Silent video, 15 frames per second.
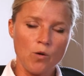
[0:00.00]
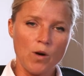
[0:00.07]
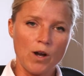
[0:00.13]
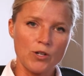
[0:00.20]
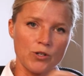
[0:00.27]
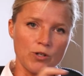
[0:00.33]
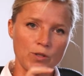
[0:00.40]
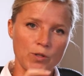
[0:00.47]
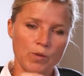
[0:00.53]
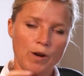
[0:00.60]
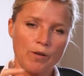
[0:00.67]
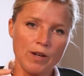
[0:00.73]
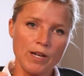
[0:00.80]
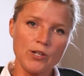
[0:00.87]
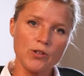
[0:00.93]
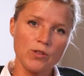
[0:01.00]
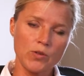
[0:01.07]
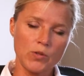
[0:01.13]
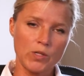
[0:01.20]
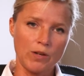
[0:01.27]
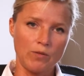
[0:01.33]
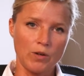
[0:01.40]
questions around each of
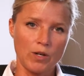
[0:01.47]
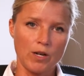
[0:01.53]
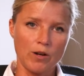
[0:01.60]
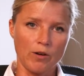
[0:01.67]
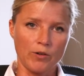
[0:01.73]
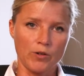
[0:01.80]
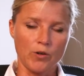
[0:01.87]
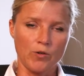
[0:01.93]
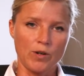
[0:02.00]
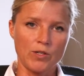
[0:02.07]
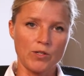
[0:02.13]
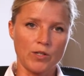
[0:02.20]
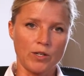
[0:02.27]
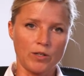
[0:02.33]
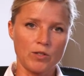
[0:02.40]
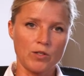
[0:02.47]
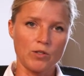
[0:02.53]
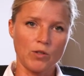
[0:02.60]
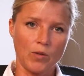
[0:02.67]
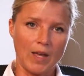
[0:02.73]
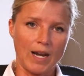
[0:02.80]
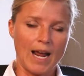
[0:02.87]
the 7 characteristics
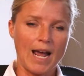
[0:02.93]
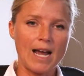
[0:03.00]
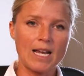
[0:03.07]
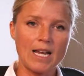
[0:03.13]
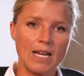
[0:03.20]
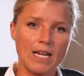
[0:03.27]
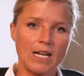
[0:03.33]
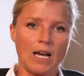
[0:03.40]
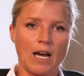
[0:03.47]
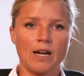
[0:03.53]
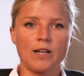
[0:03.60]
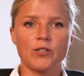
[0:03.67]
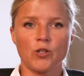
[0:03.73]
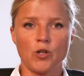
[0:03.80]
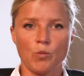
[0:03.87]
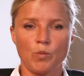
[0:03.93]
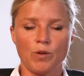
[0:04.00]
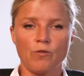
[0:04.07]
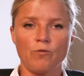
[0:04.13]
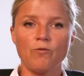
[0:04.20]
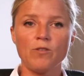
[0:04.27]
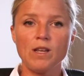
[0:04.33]
so that I can get honest and
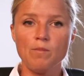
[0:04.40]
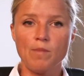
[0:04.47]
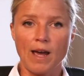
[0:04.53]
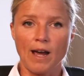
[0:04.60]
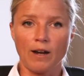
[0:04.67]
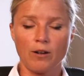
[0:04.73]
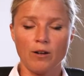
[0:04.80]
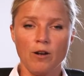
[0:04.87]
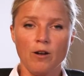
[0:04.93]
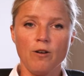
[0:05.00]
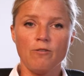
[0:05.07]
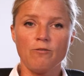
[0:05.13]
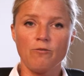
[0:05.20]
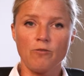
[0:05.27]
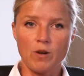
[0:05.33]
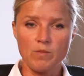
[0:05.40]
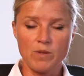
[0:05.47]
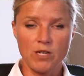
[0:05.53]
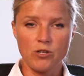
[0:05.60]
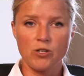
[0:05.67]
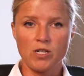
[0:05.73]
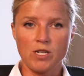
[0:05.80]
open feedback from
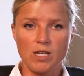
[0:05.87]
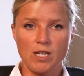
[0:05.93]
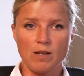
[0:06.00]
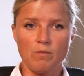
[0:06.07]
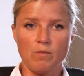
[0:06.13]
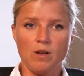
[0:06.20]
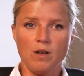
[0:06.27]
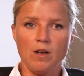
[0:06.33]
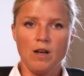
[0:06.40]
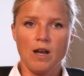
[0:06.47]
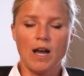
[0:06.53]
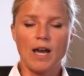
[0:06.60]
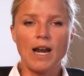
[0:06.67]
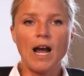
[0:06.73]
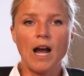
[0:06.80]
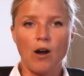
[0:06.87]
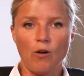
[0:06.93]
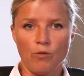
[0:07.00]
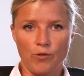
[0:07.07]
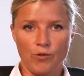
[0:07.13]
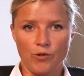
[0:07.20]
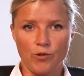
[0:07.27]
each team on how they're